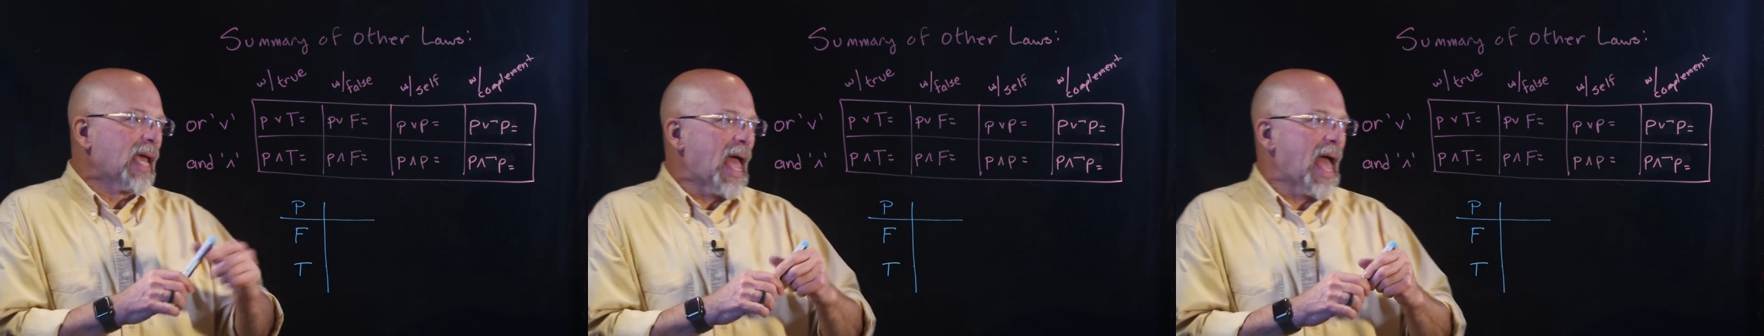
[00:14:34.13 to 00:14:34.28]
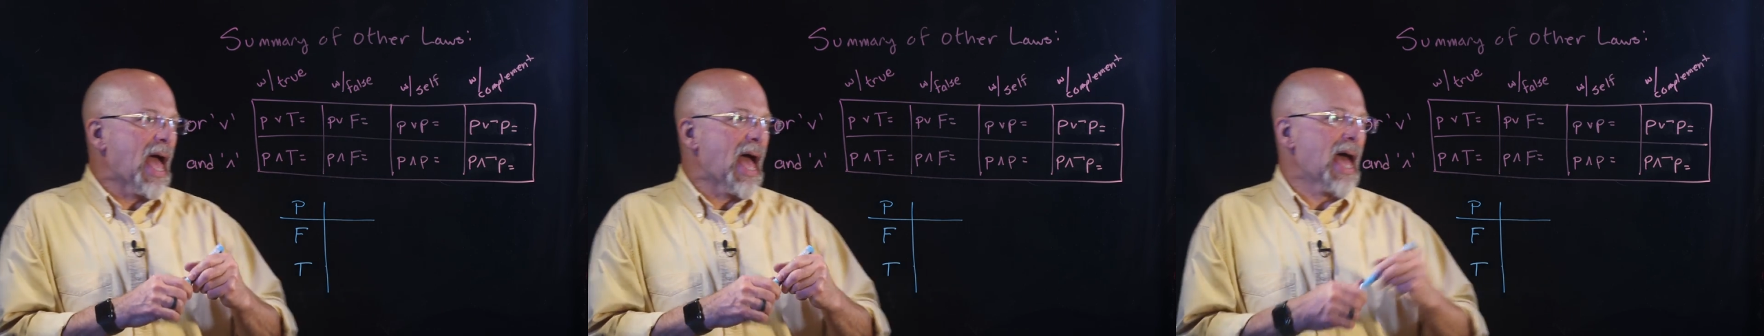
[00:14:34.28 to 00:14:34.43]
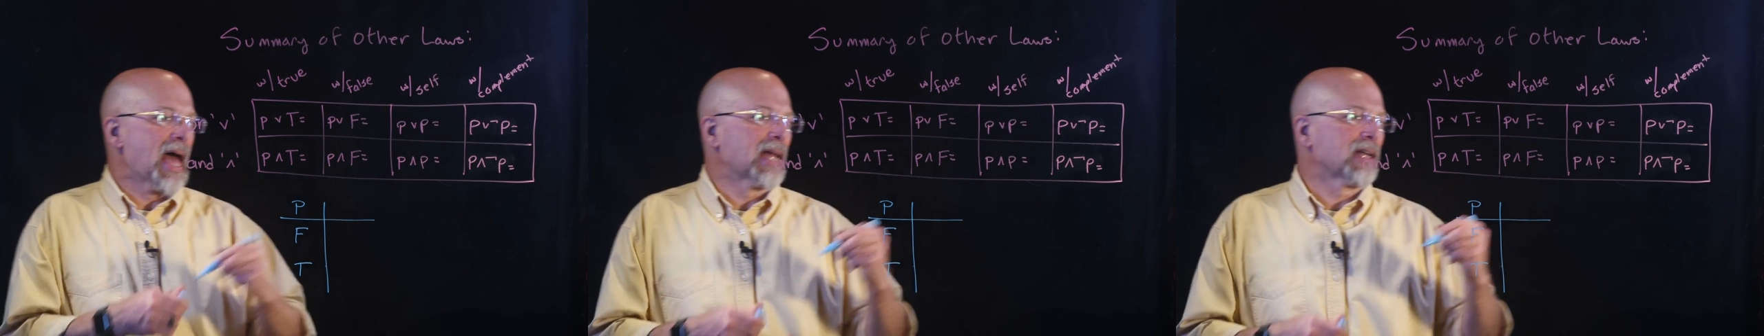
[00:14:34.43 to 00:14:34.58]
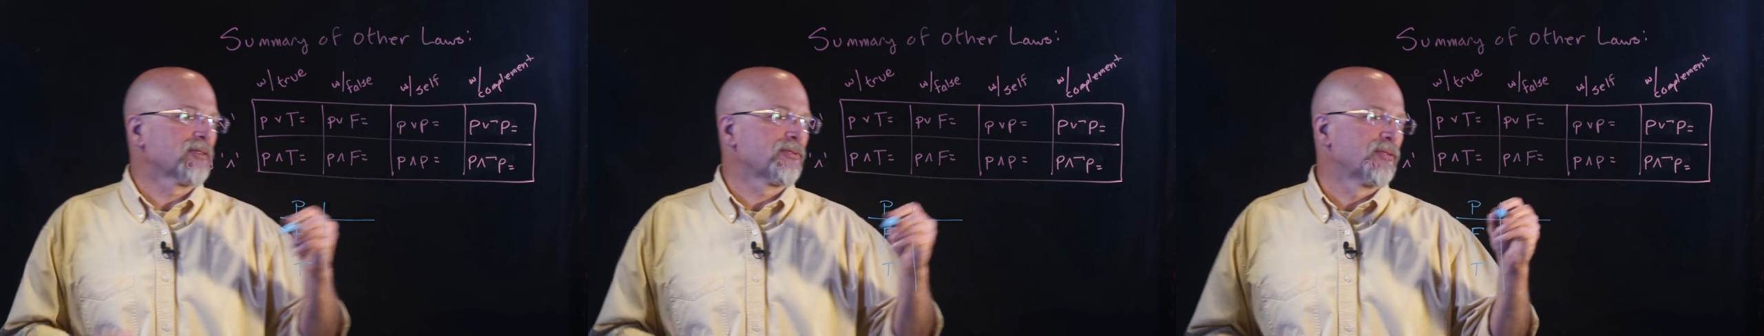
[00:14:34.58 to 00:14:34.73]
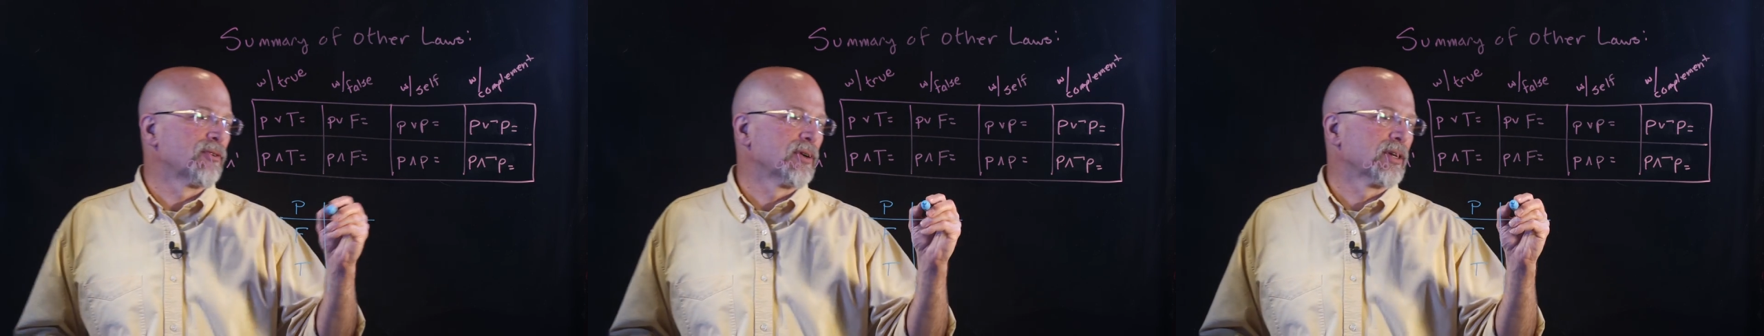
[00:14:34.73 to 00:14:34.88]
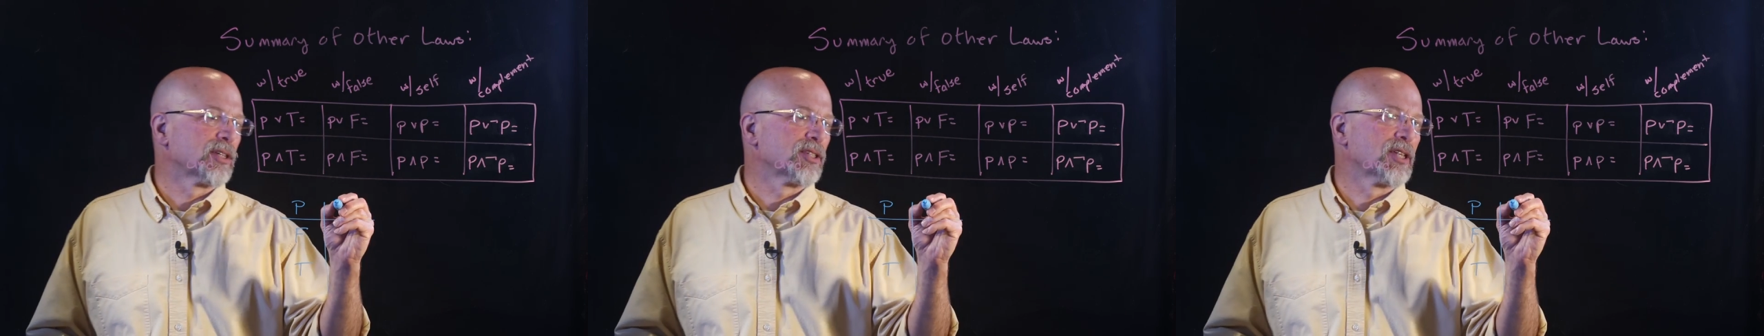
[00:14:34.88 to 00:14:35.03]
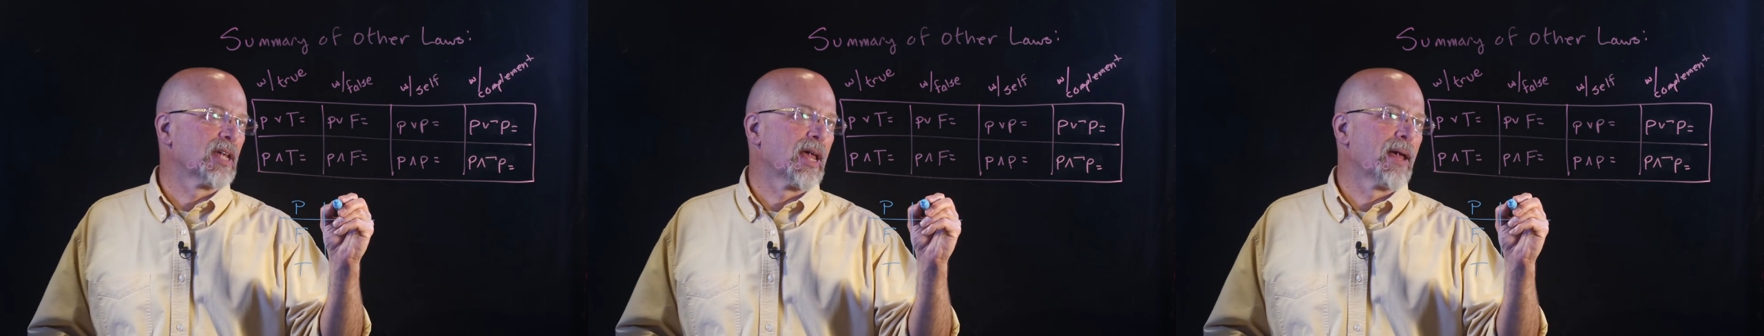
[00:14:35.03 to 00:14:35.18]
at, for
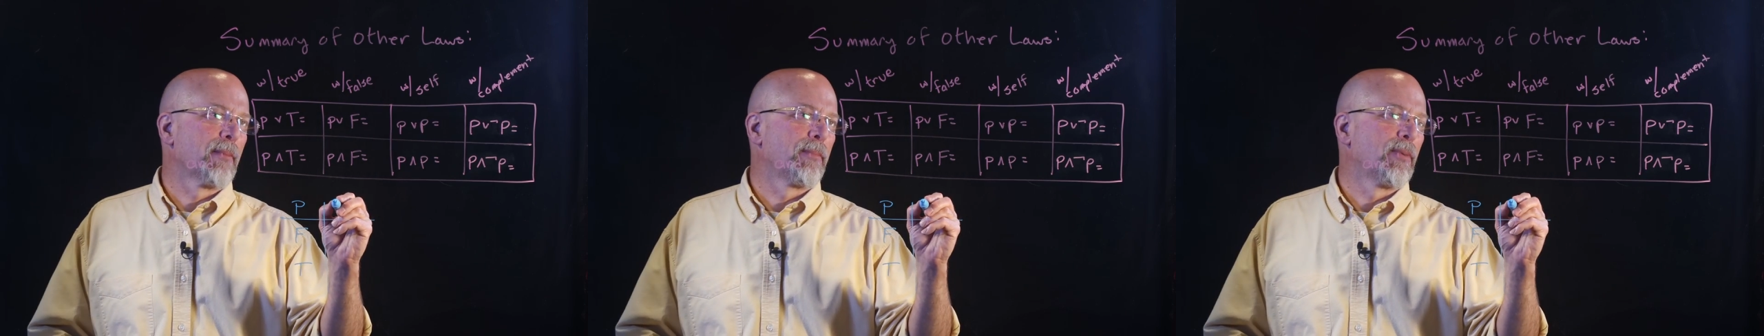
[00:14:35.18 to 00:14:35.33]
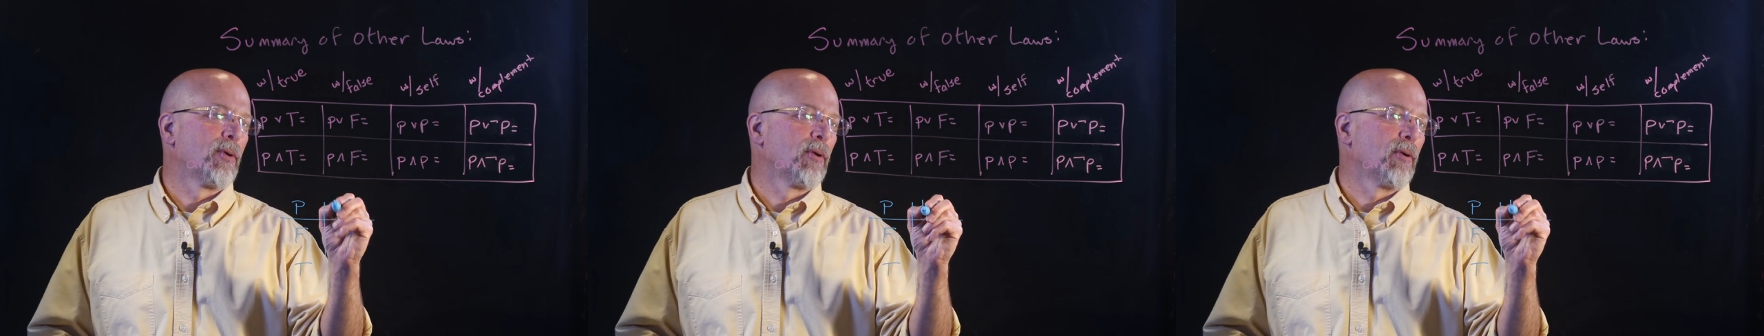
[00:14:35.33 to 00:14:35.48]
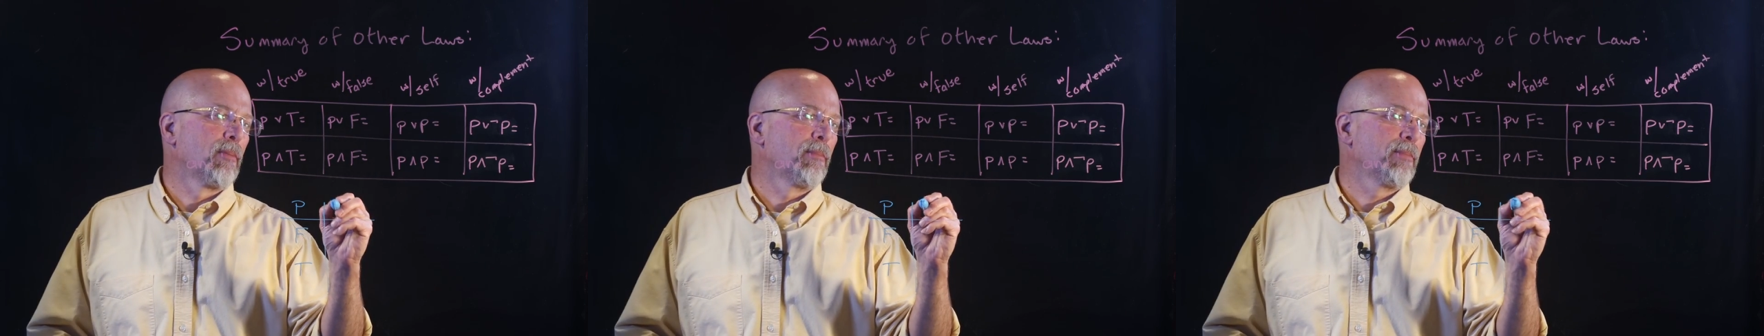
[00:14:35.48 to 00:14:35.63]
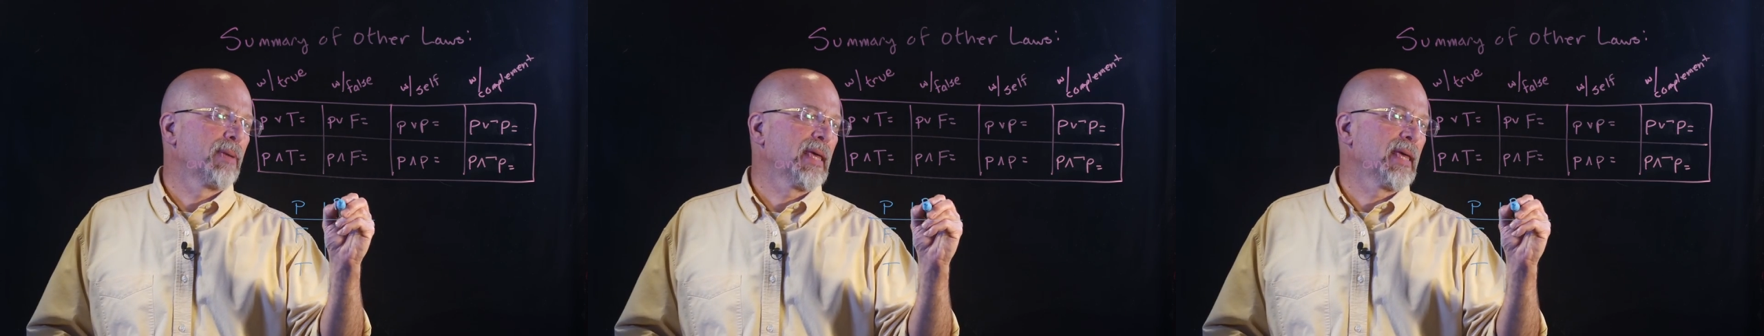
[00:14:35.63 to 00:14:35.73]
example,